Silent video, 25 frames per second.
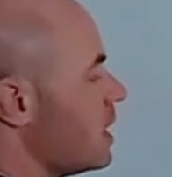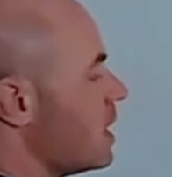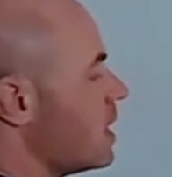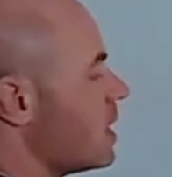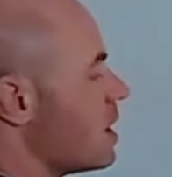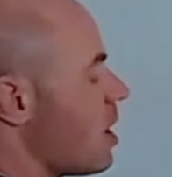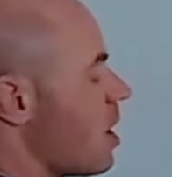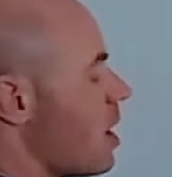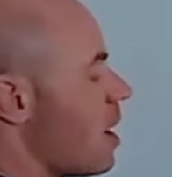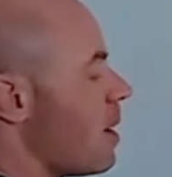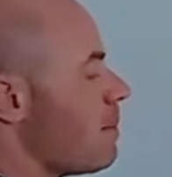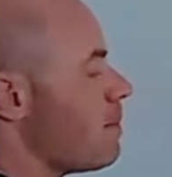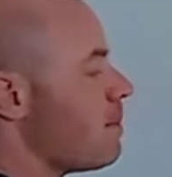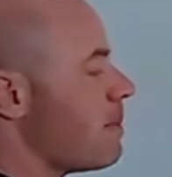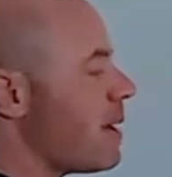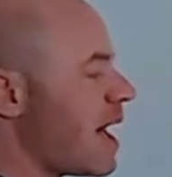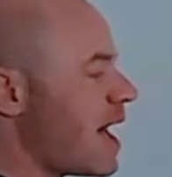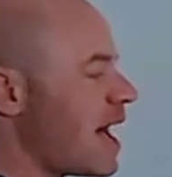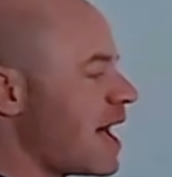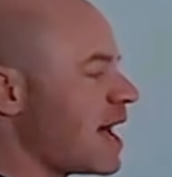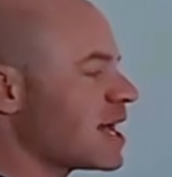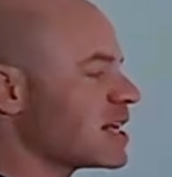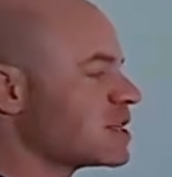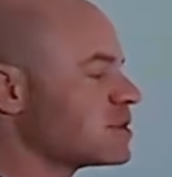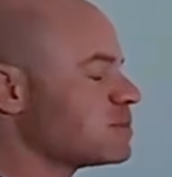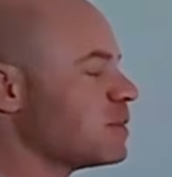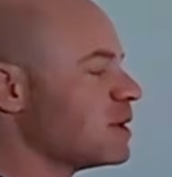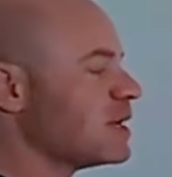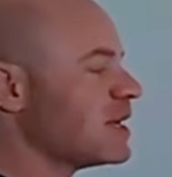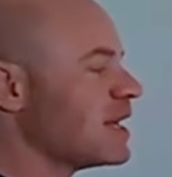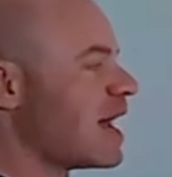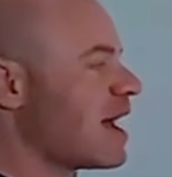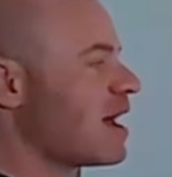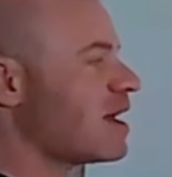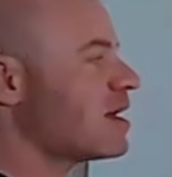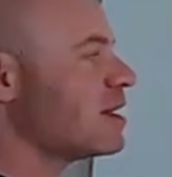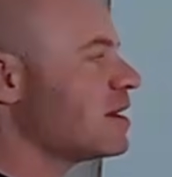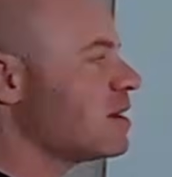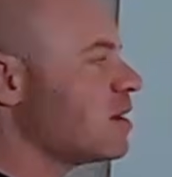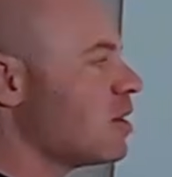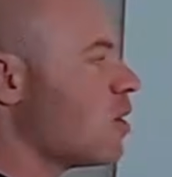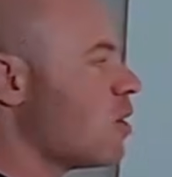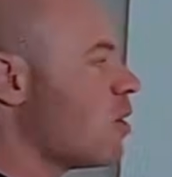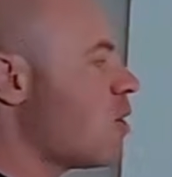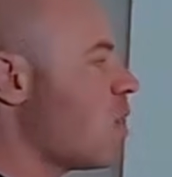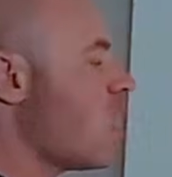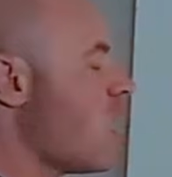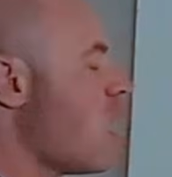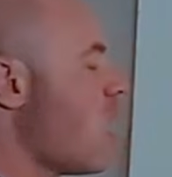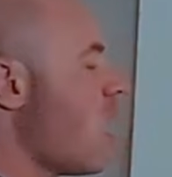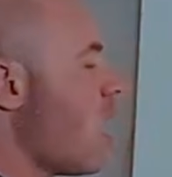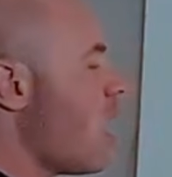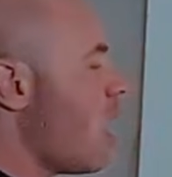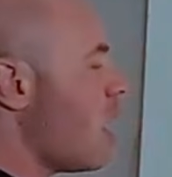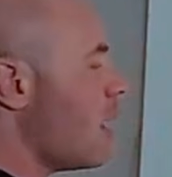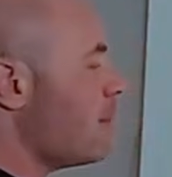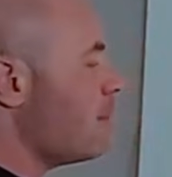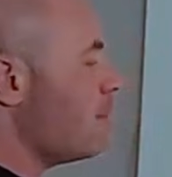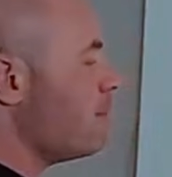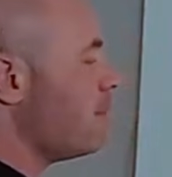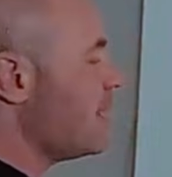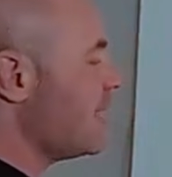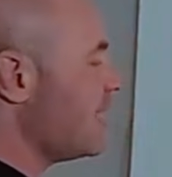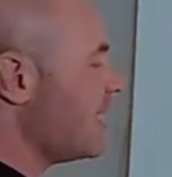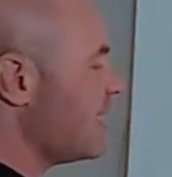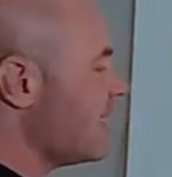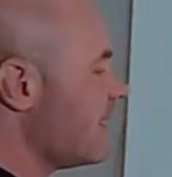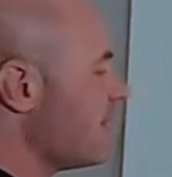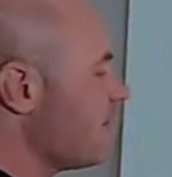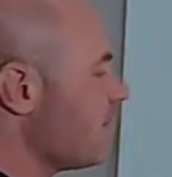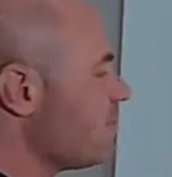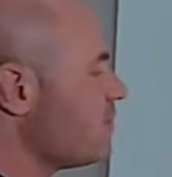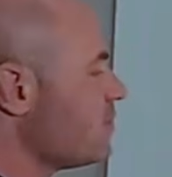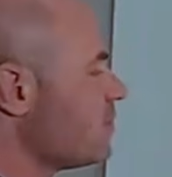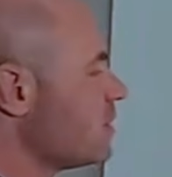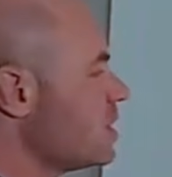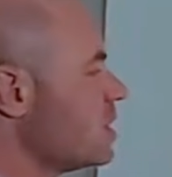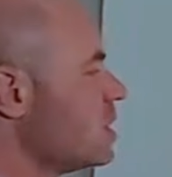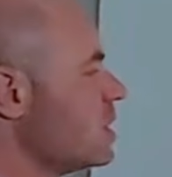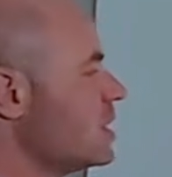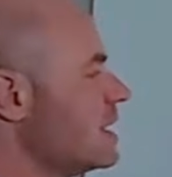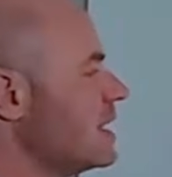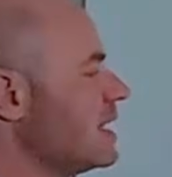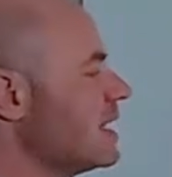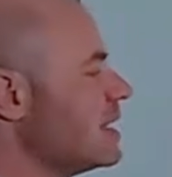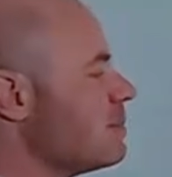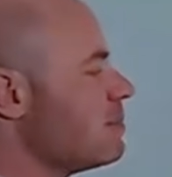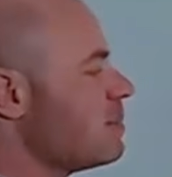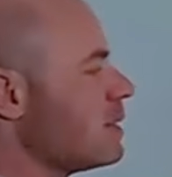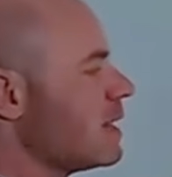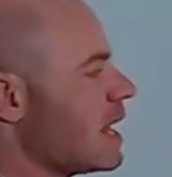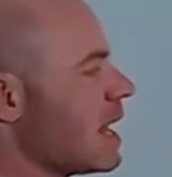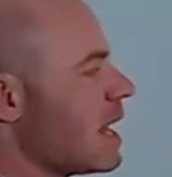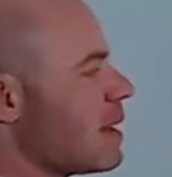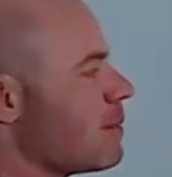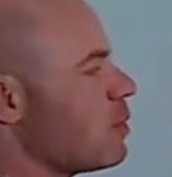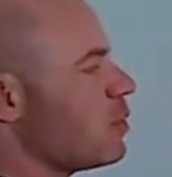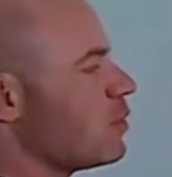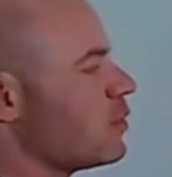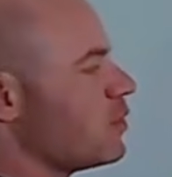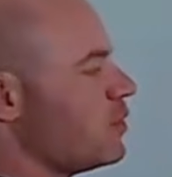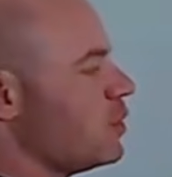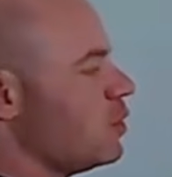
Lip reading: B on bags, but now you know on B, you need to be able